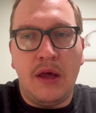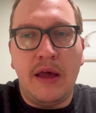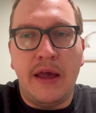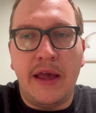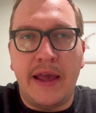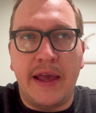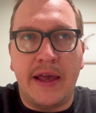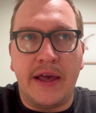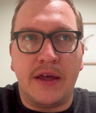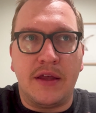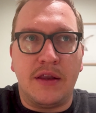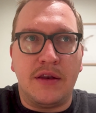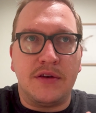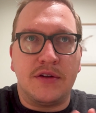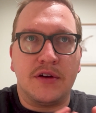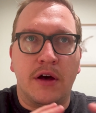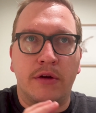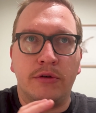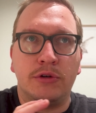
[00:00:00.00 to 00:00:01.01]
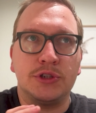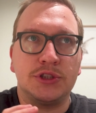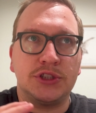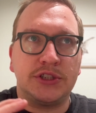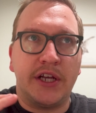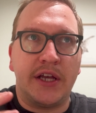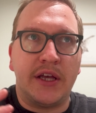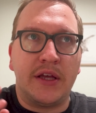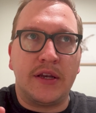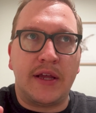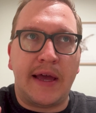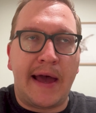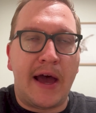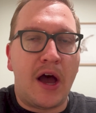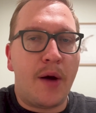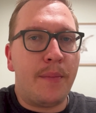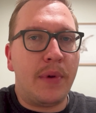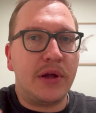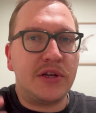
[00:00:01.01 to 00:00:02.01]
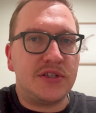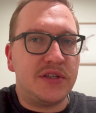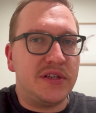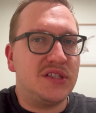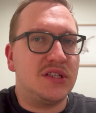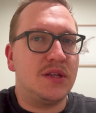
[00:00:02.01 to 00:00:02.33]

and understand how much needs